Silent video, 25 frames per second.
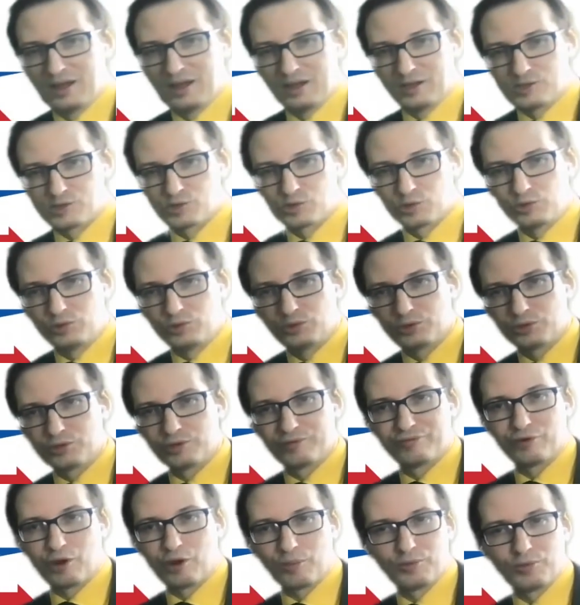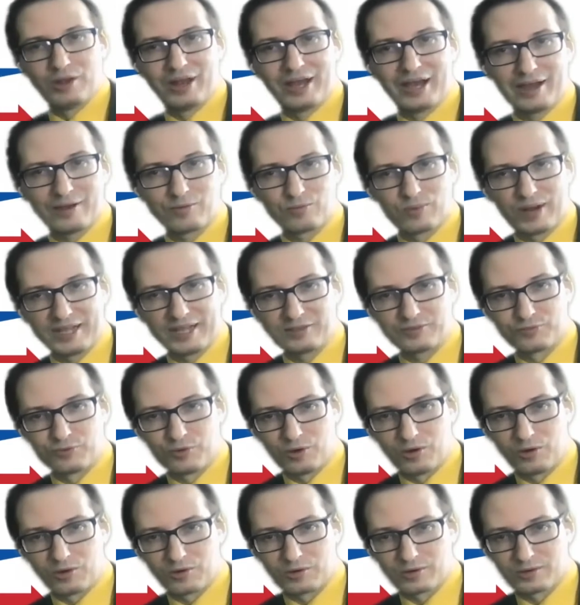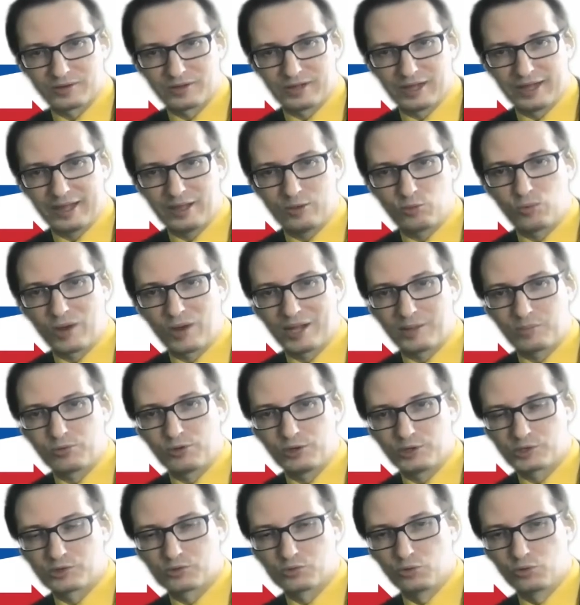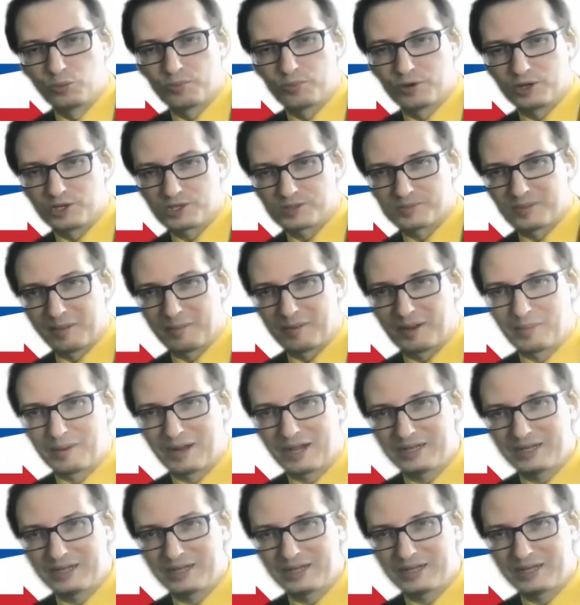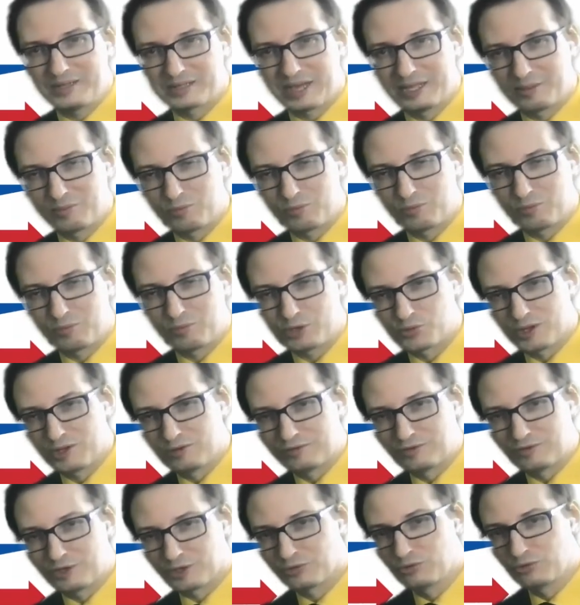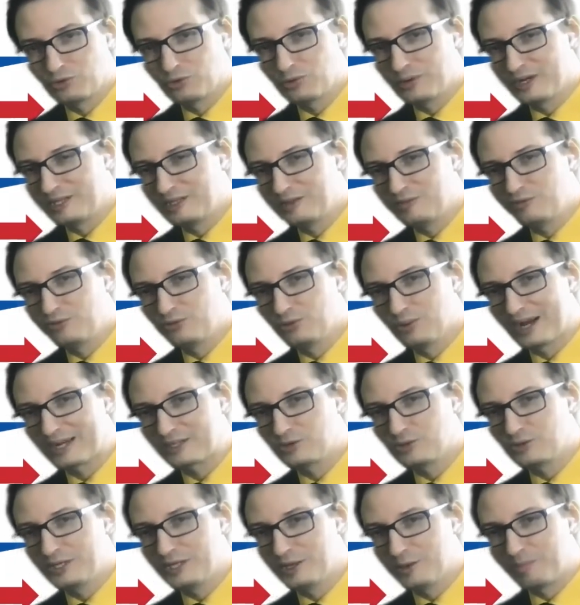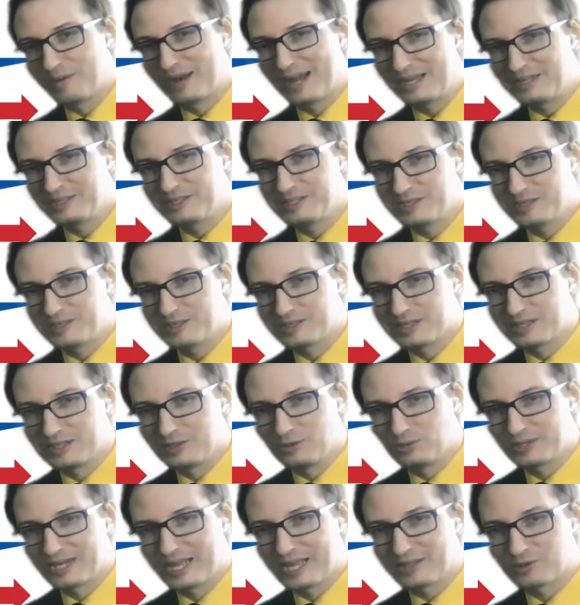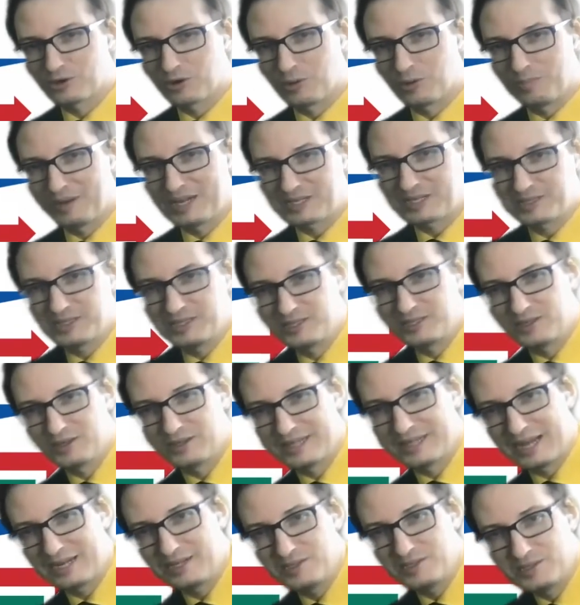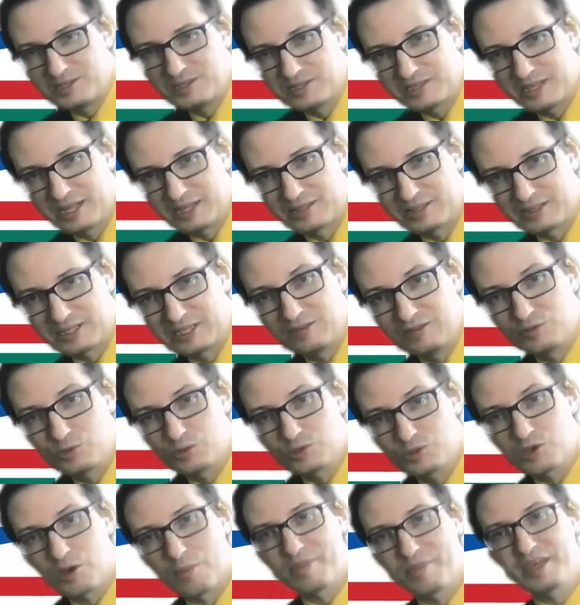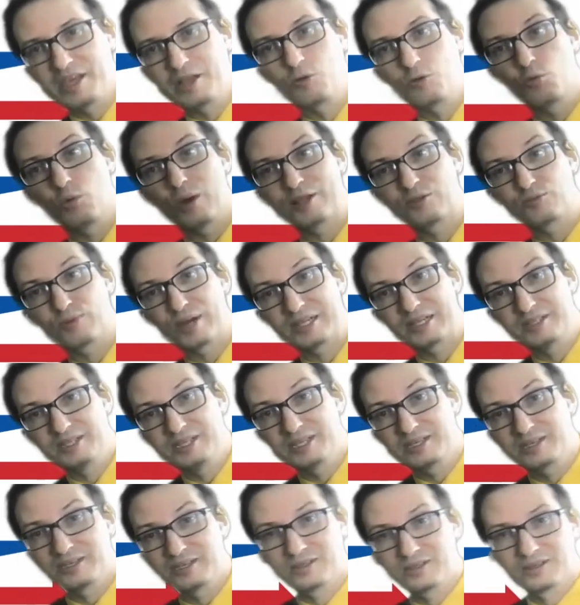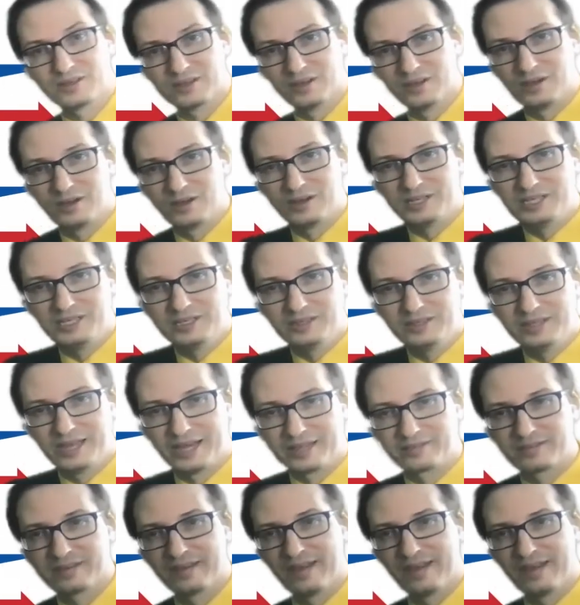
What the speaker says: So you know the formula, right? For 1 plus 2 plus blah, blah, blah, it's nn plus 1 over 2. And if you actually apply this, then you get a complexity analysis that gives you something quadratic in that.